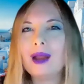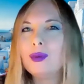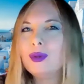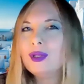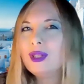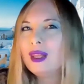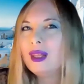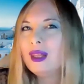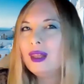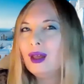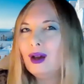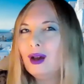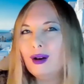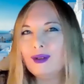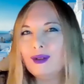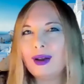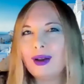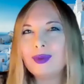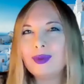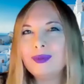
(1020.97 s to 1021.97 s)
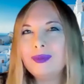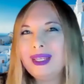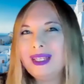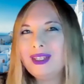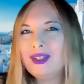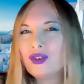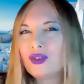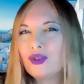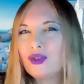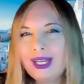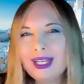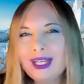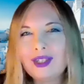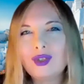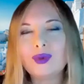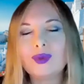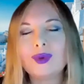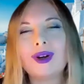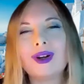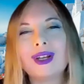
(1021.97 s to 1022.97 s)
I would be
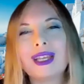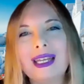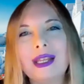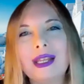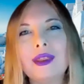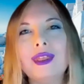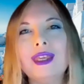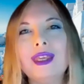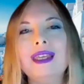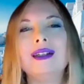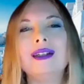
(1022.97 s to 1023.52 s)
intrigued to work in a